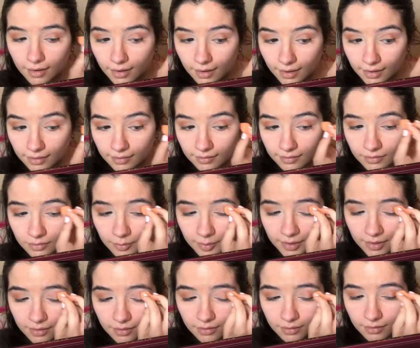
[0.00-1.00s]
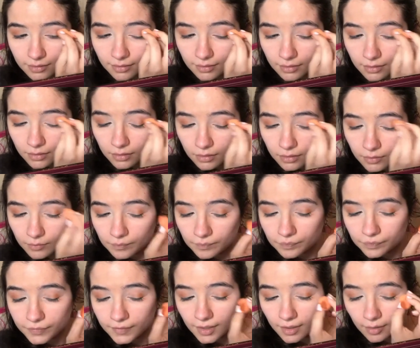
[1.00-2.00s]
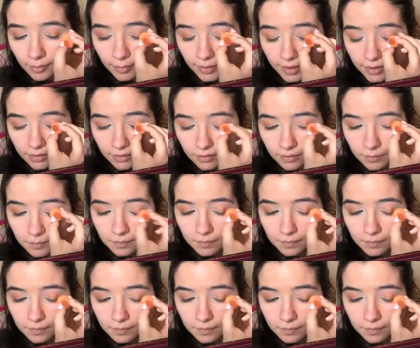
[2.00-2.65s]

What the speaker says: add a little bit and blend.